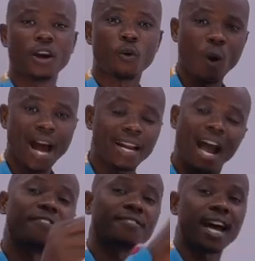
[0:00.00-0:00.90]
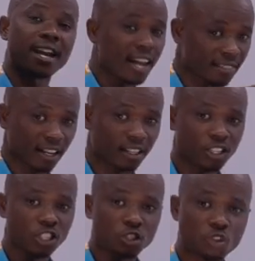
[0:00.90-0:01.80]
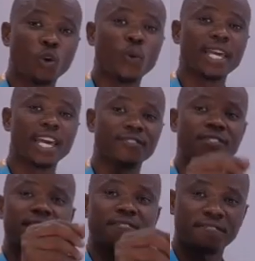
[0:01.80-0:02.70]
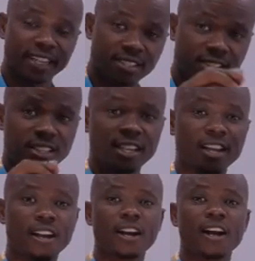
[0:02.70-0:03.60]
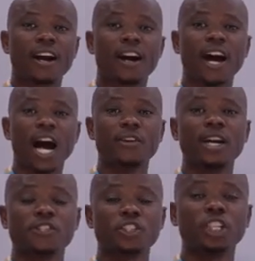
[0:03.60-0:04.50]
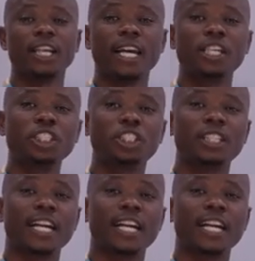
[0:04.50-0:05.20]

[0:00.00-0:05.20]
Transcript: One after another. So we have the first ionization energy.